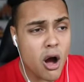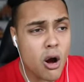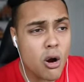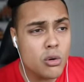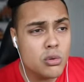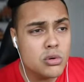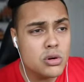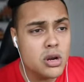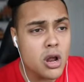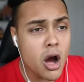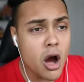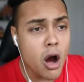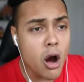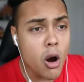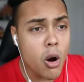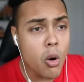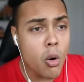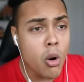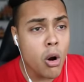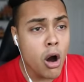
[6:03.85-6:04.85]

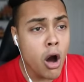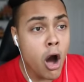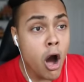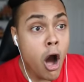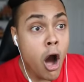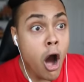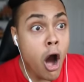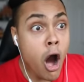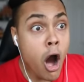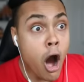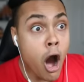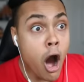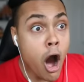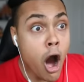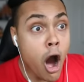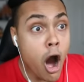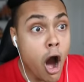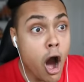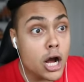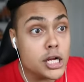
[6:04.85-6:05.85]
drink that we have in
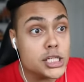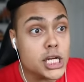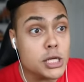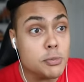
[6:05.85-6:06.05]
this house.